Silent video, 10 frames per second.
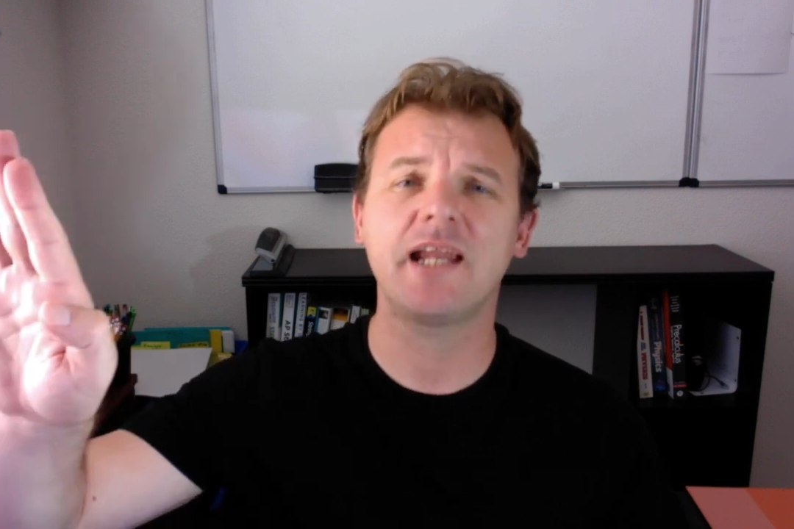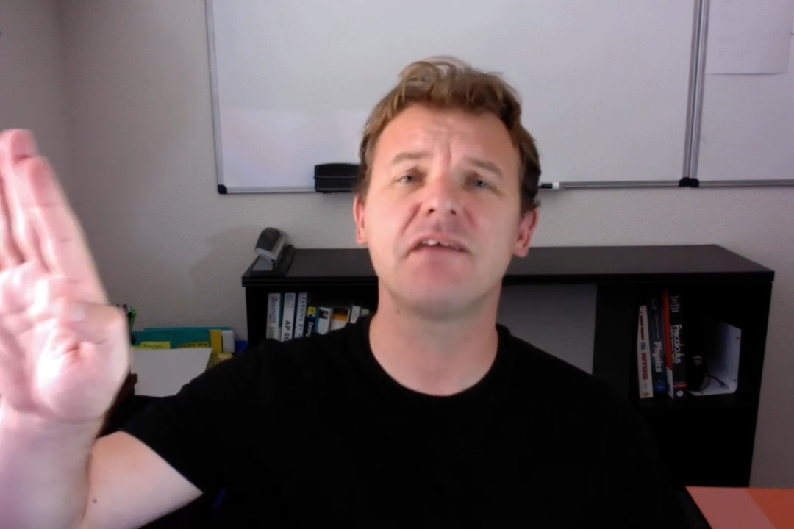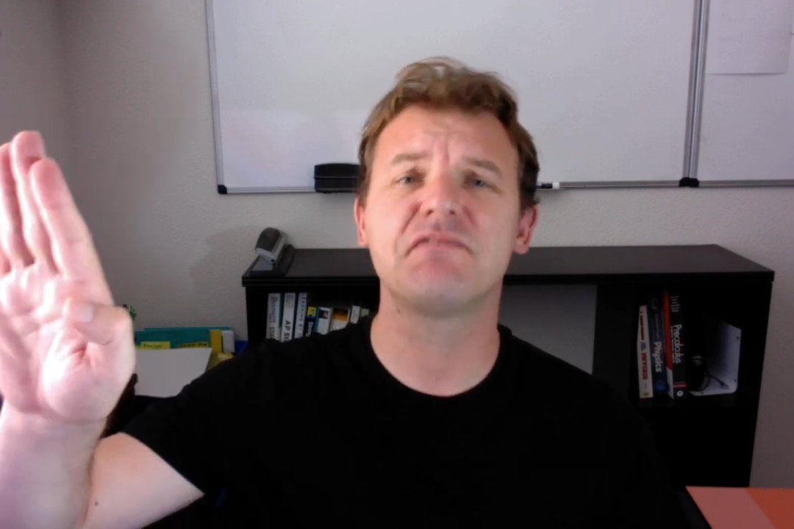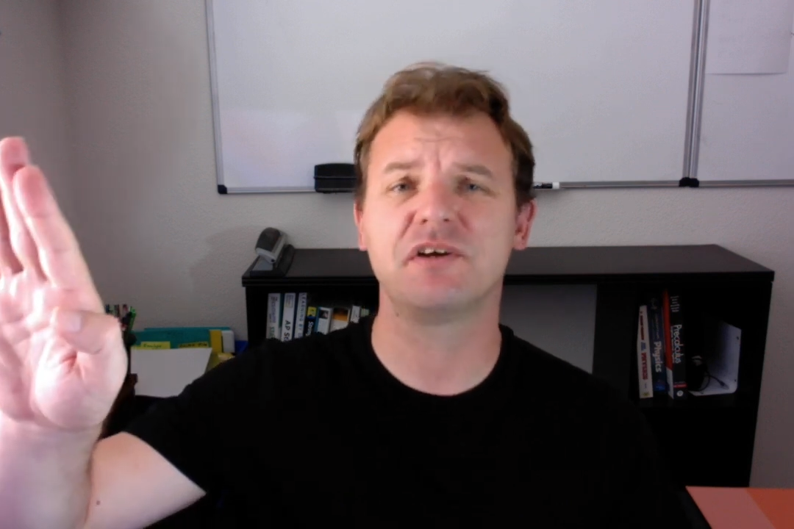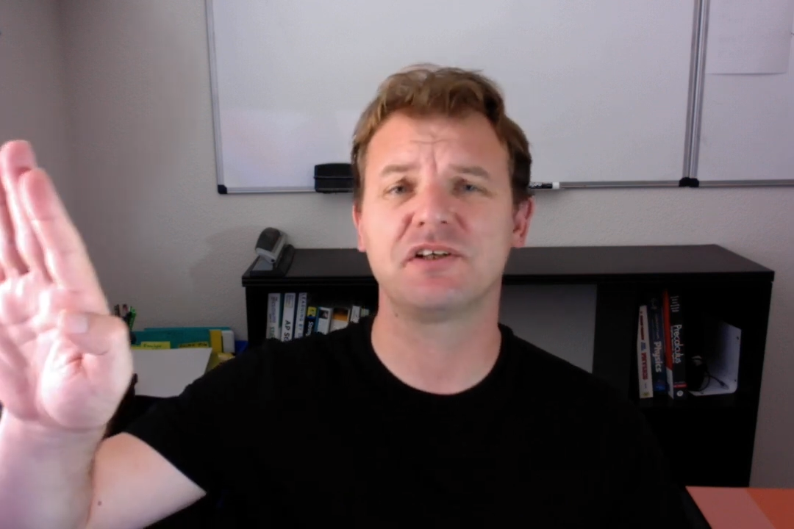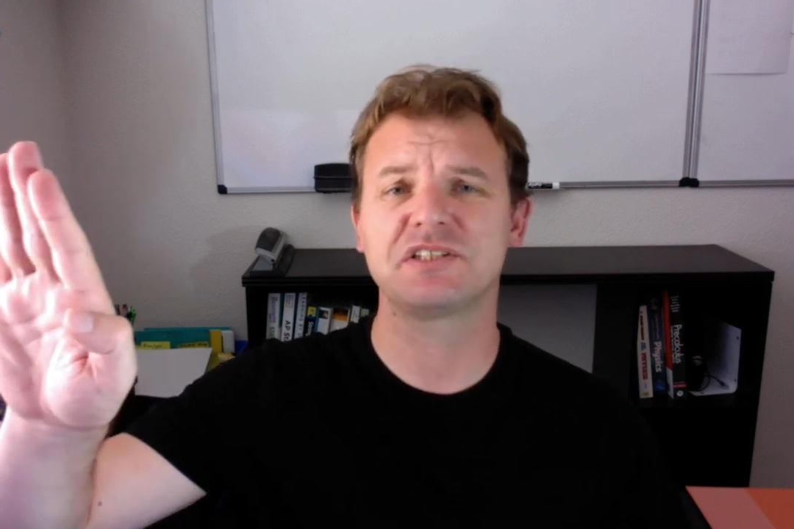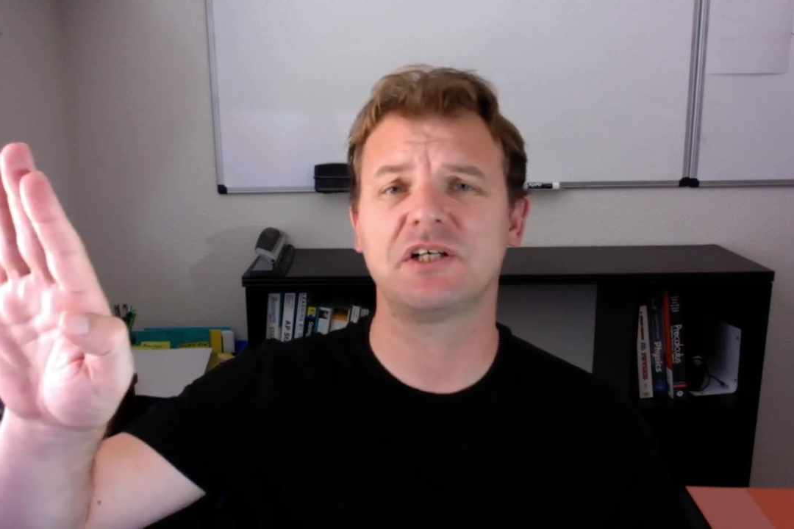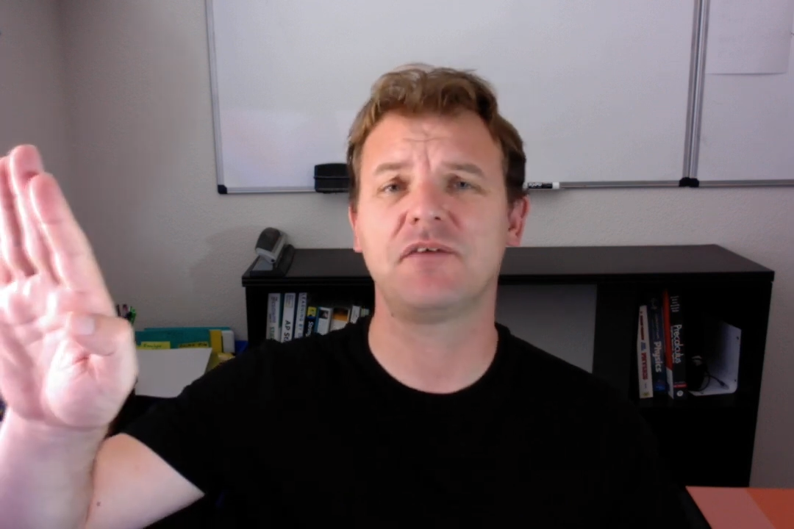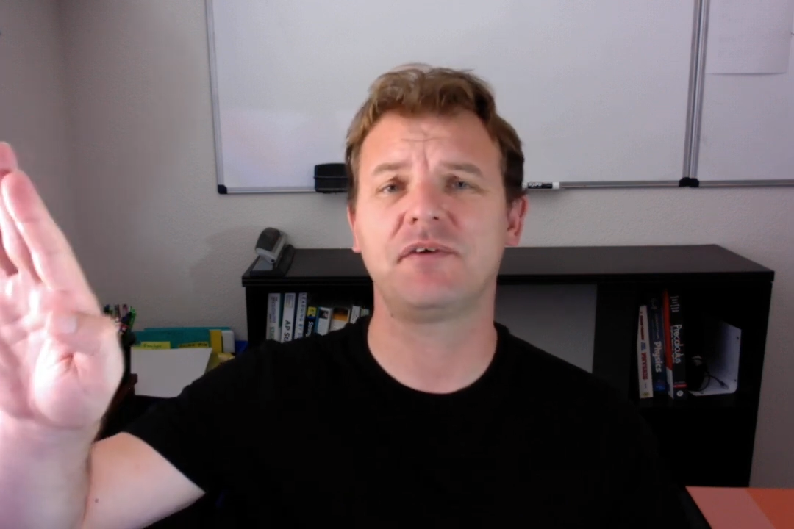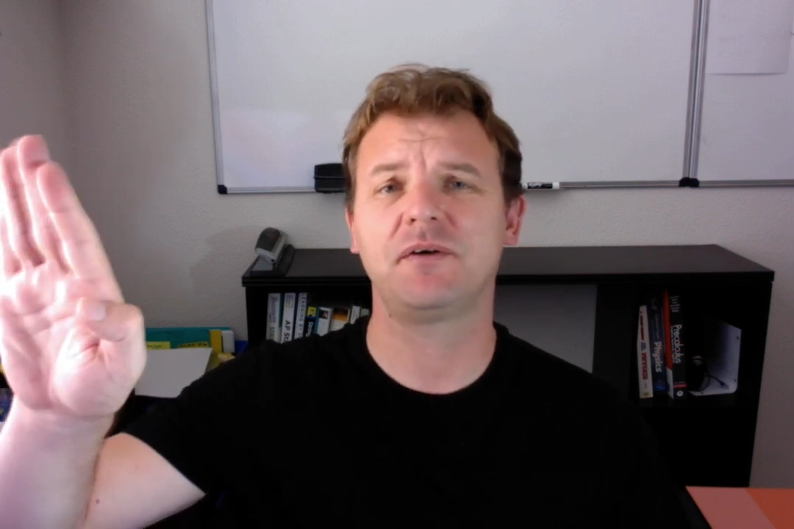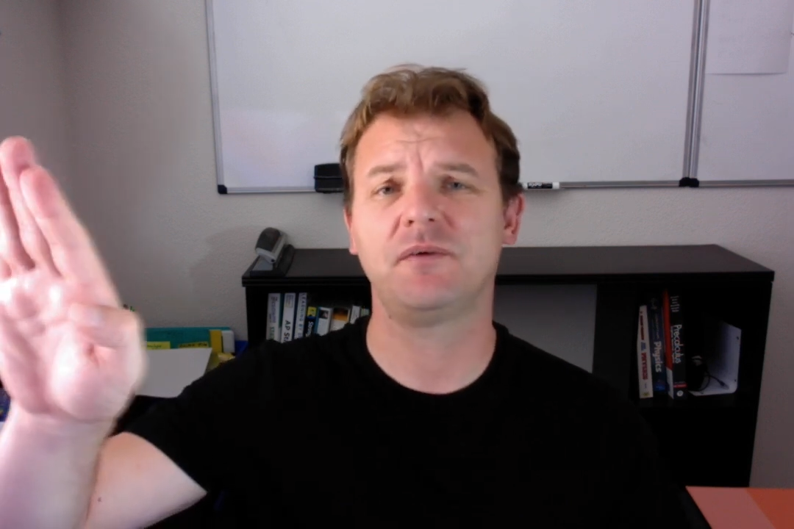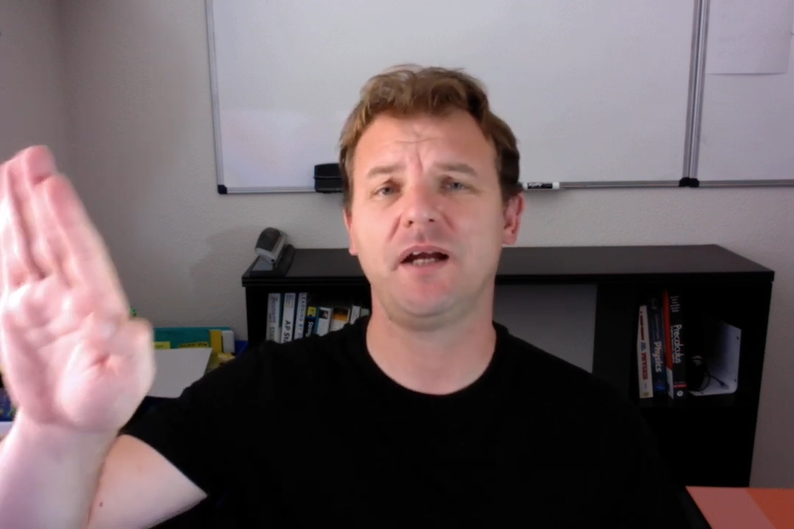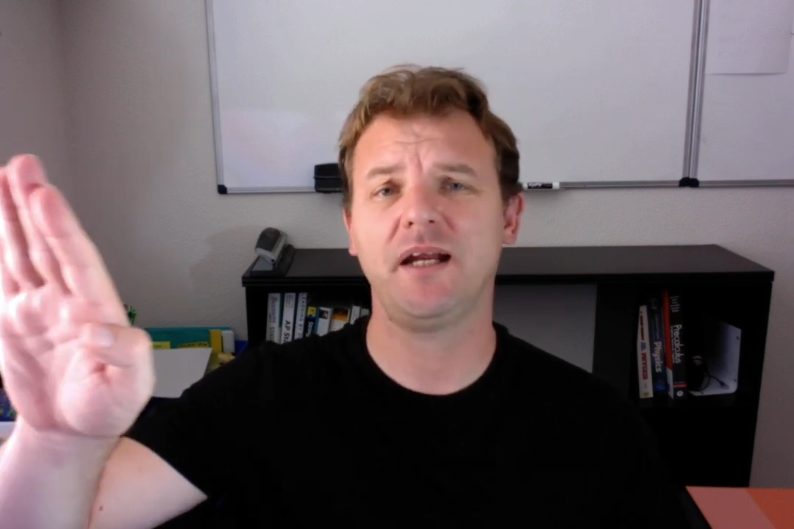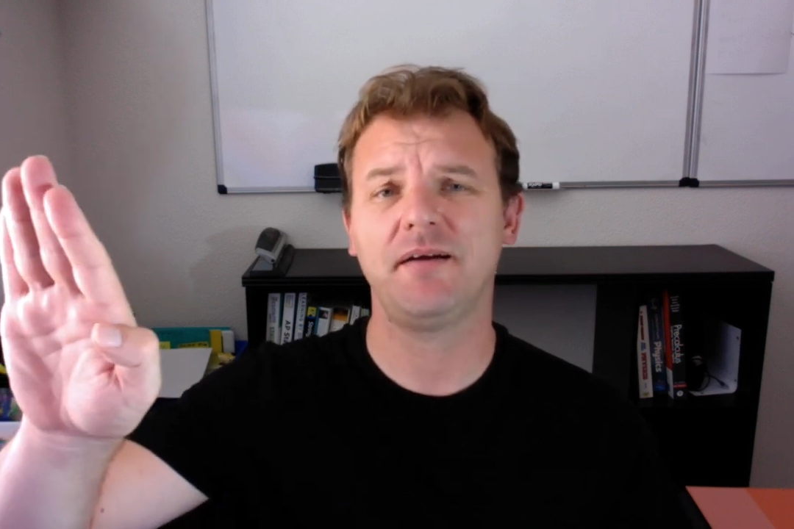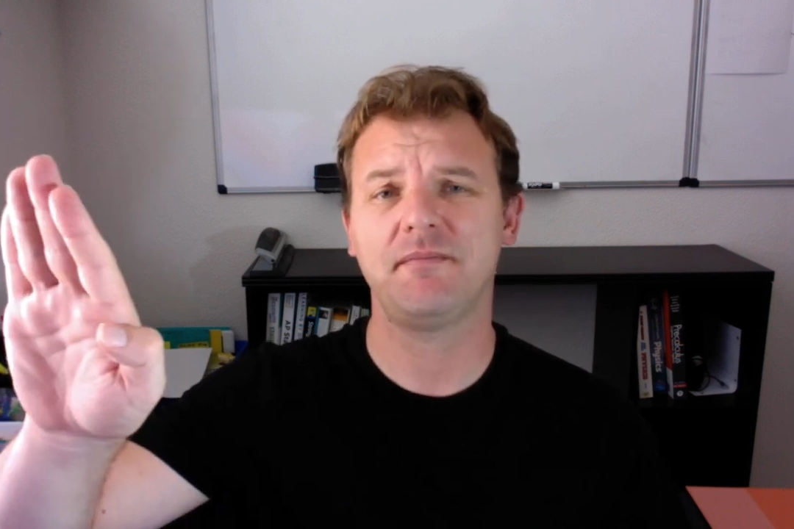up for yourself in a way.